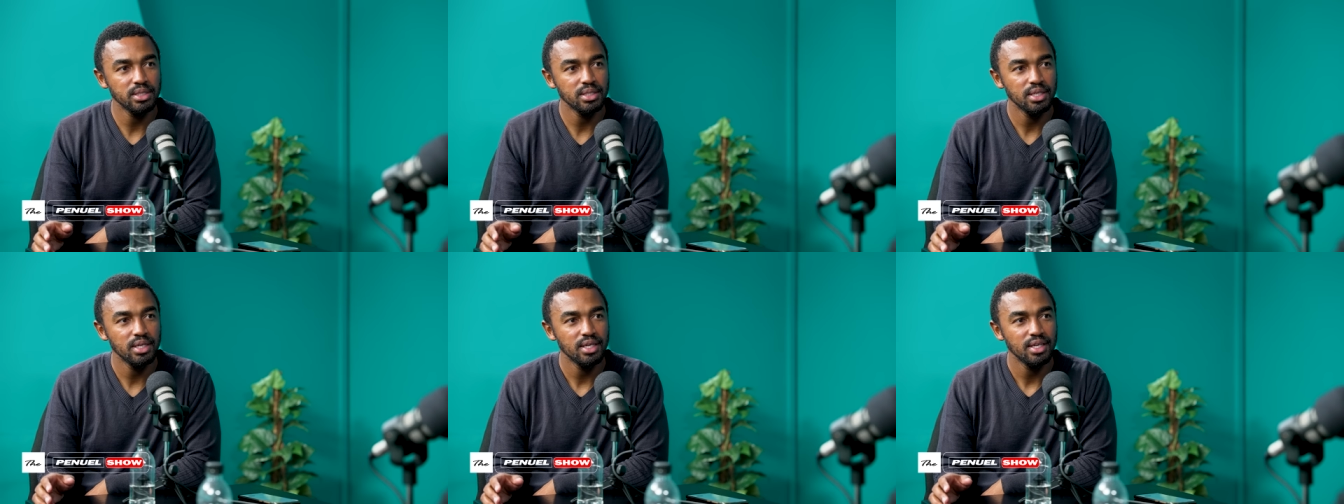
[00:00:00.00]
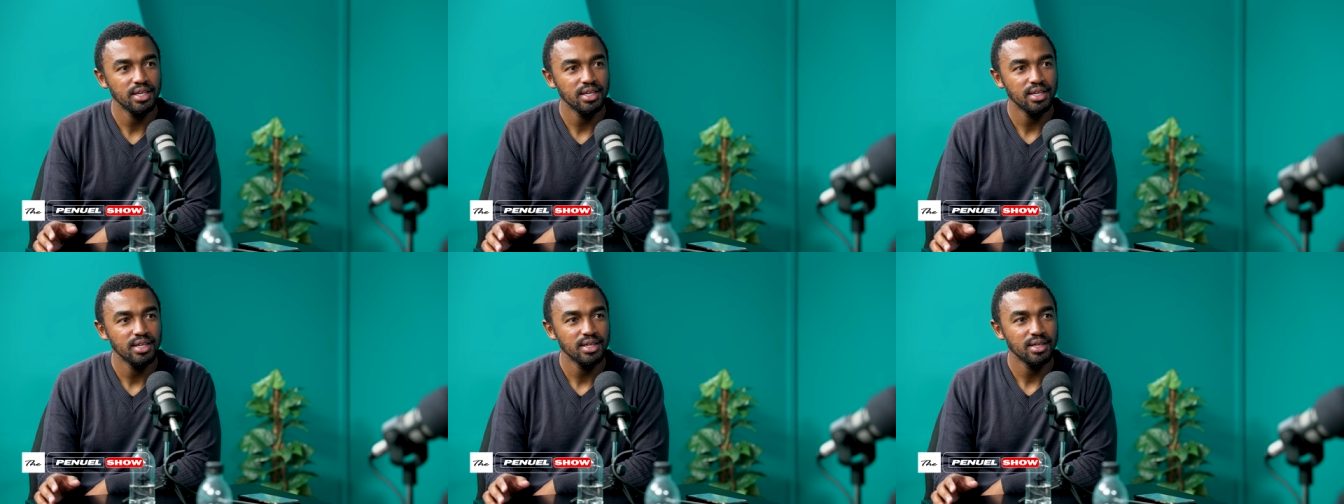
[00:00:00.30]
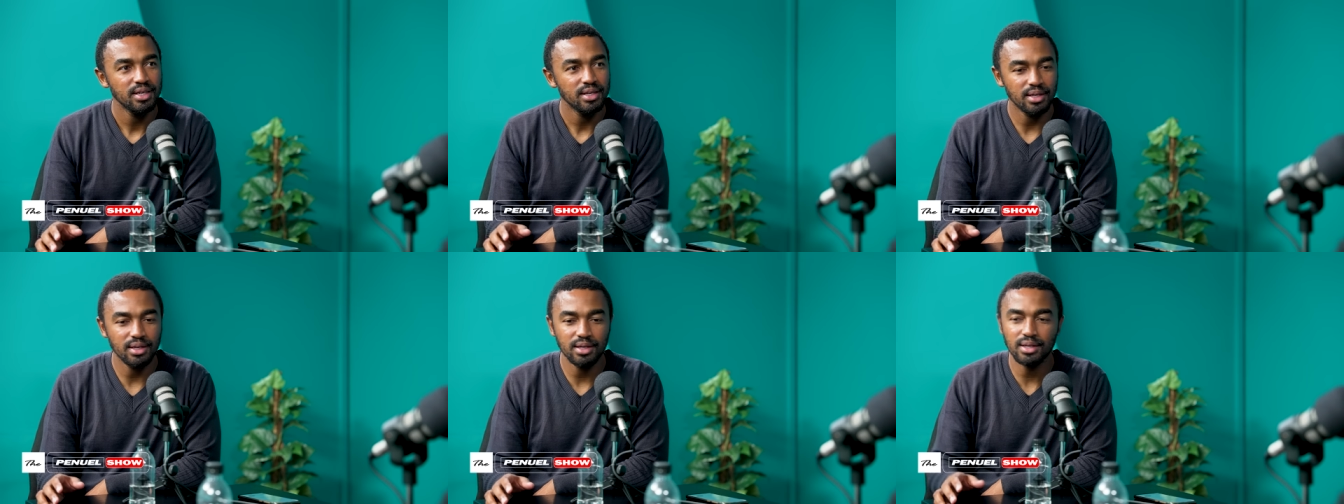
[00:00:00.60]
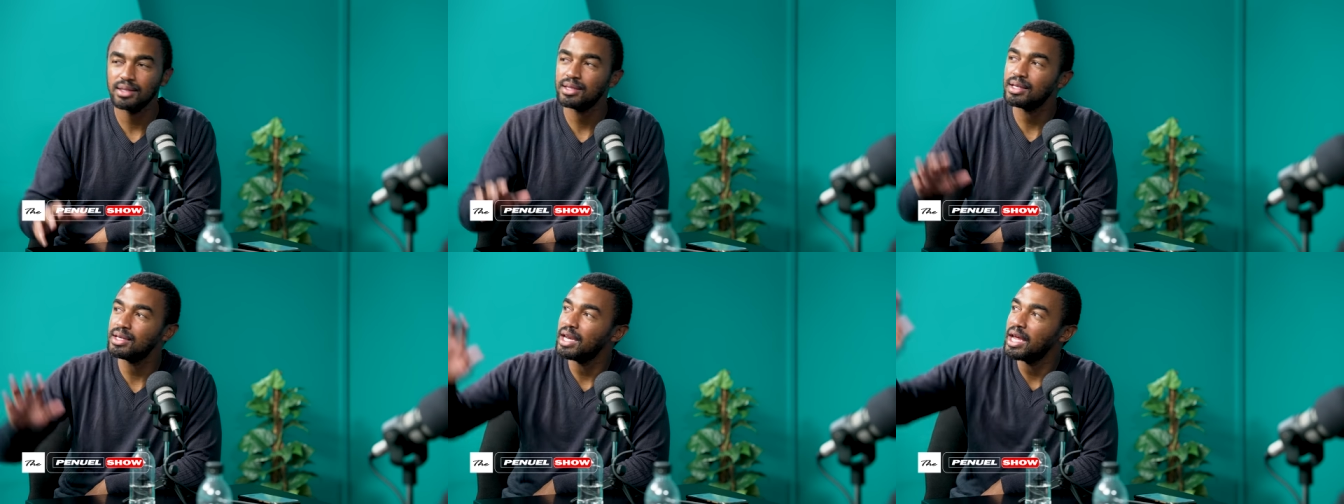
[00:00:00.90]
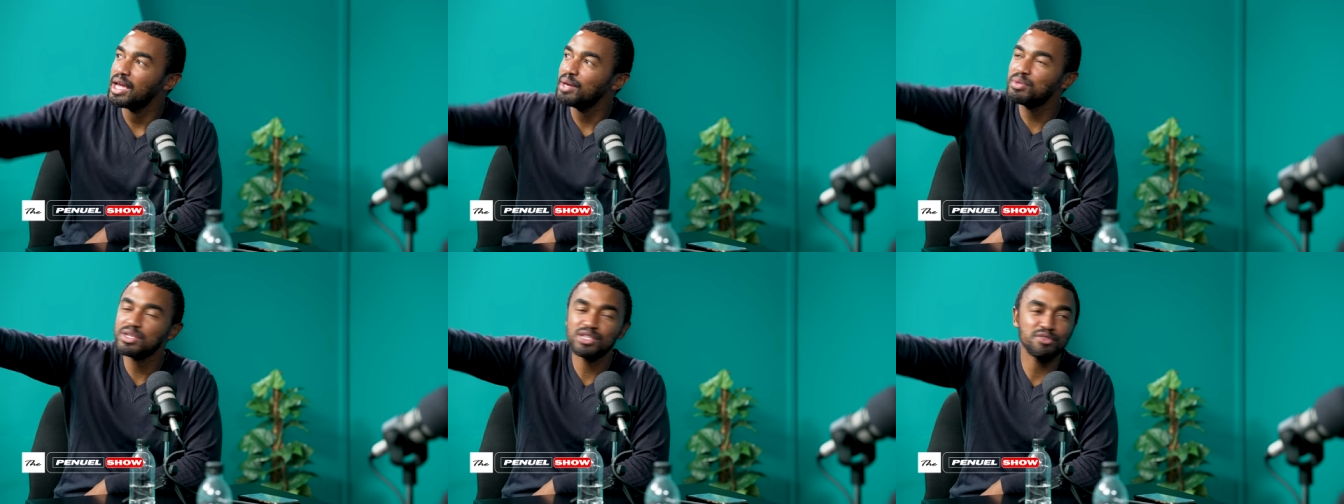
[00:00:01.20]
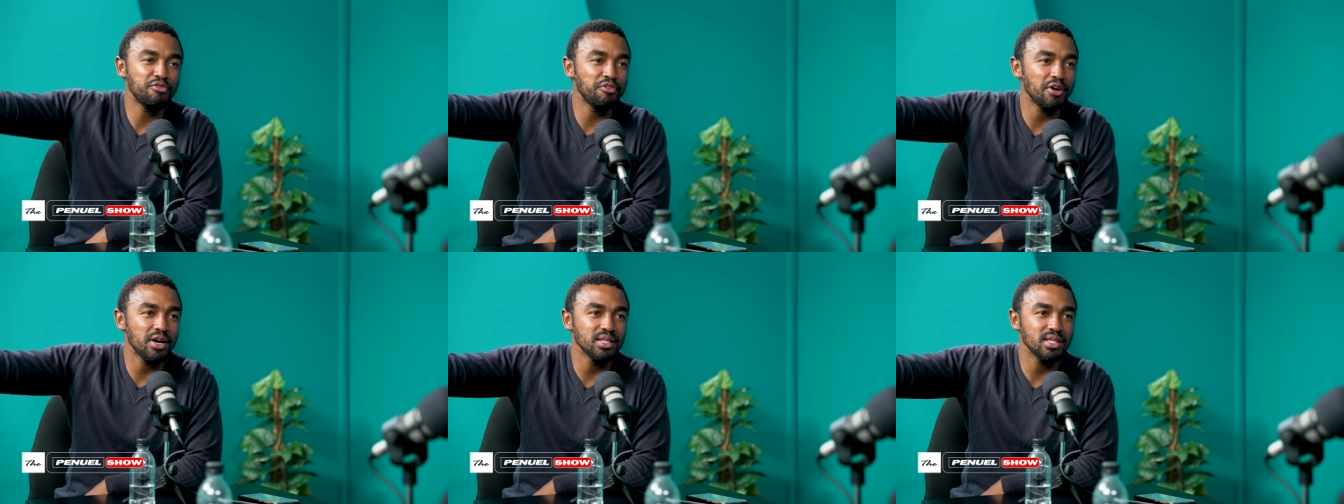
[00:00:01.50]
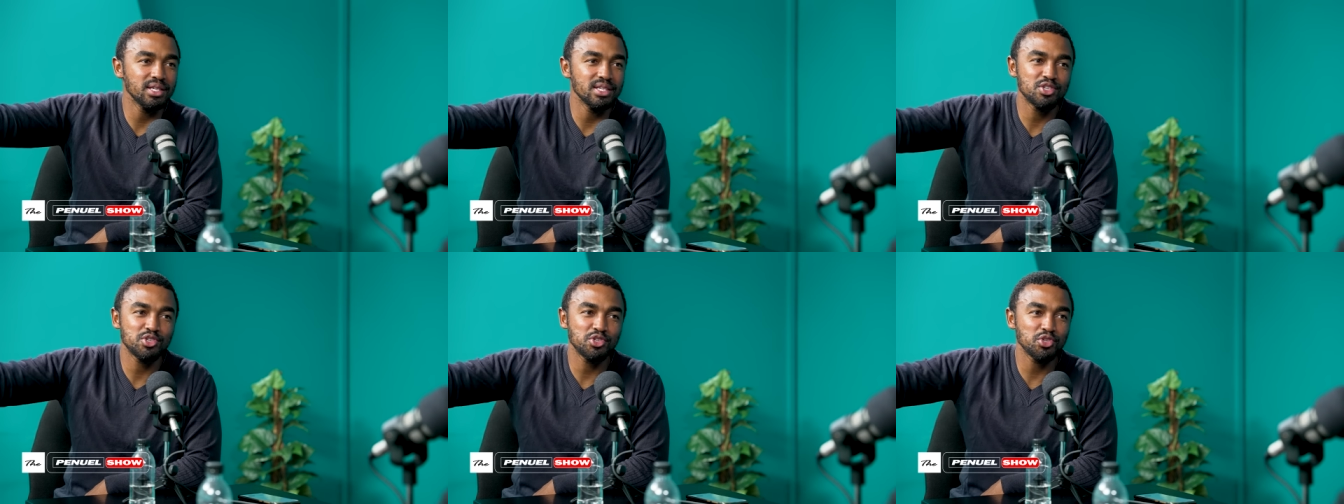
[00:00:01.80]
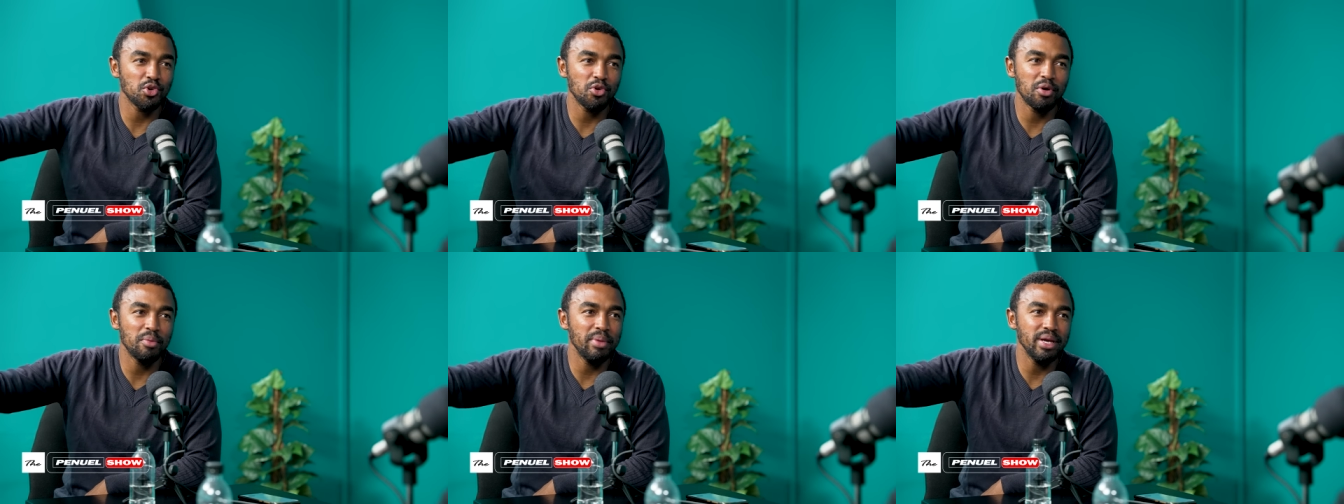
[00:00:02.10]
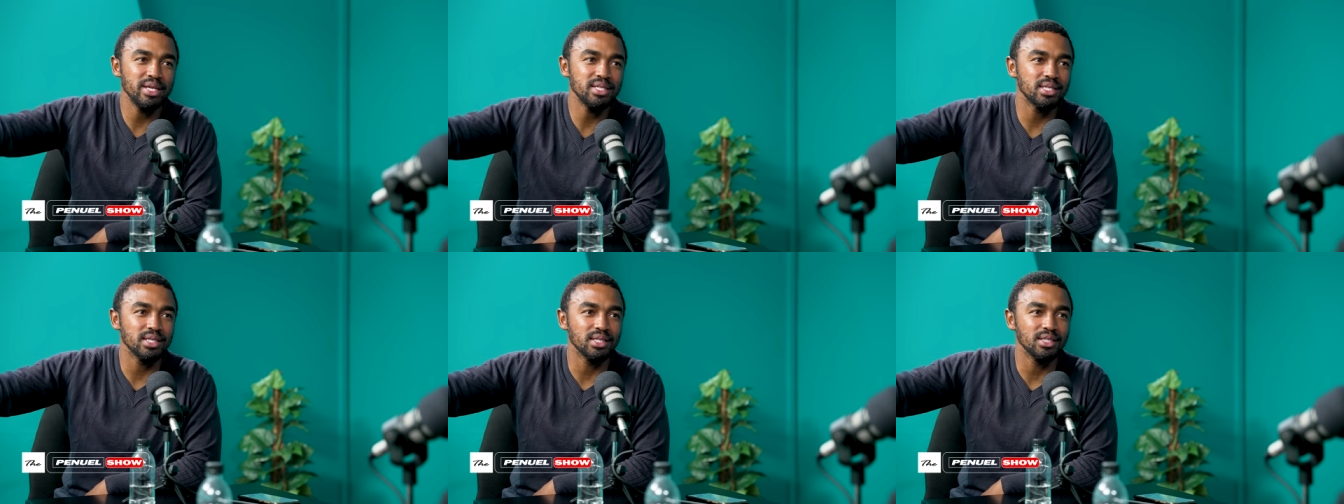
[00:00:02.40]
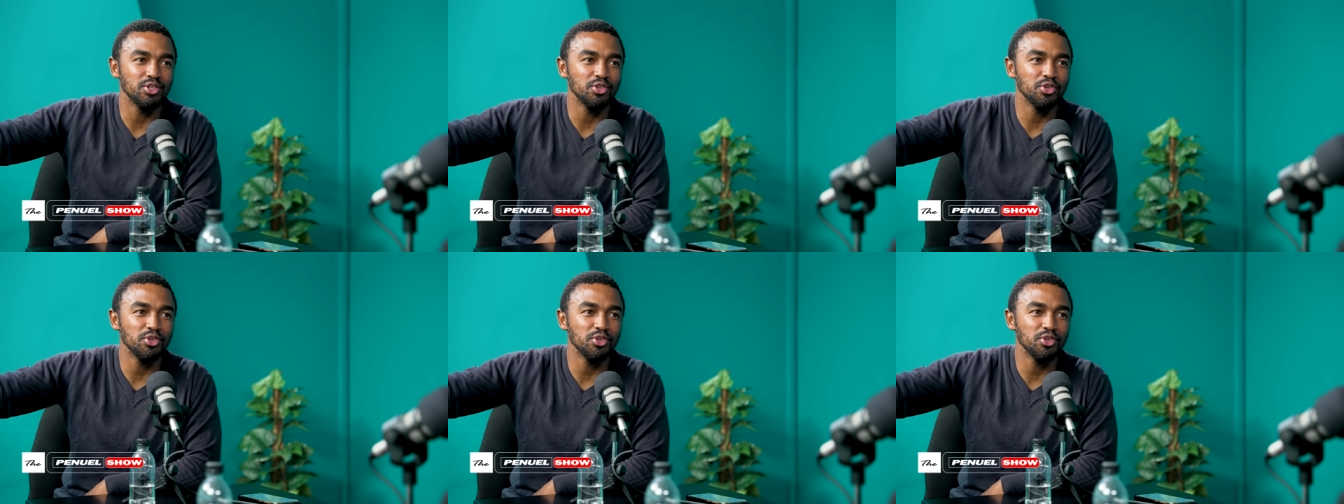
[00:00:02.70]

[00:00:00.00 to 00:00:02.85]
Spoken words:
The neighbor's father is so amazing.